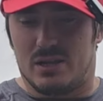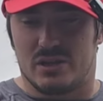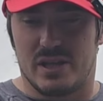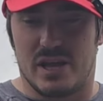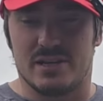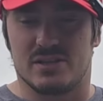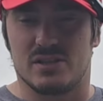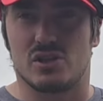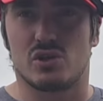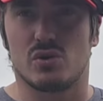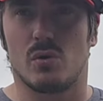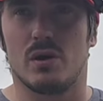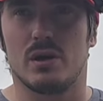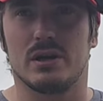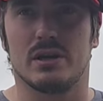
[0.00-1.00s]
nice and
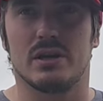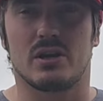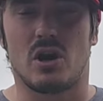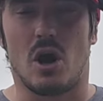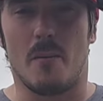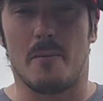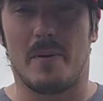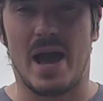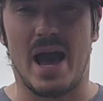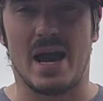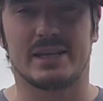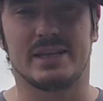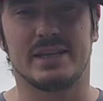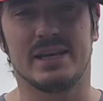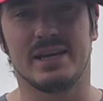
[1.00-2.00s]
short,
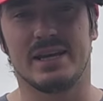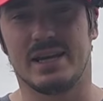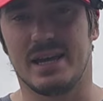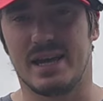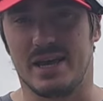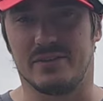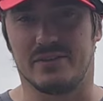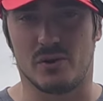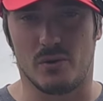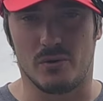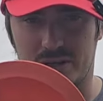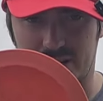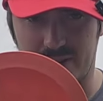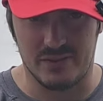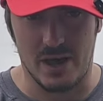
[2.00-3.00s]
compact, and throw
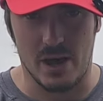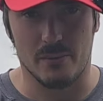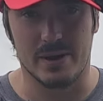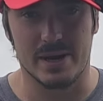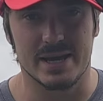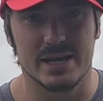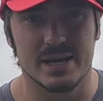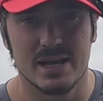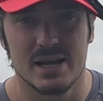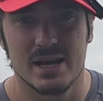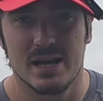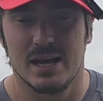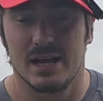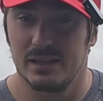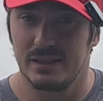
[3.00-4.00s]
it that way.
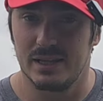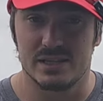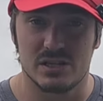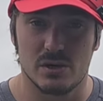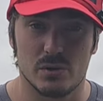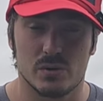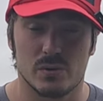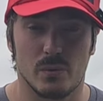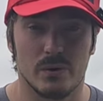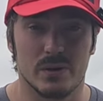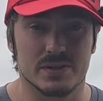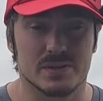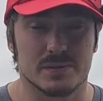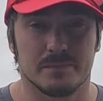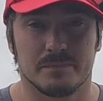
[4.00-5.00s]
Let's see which one
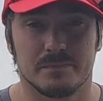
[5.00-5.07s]
wins.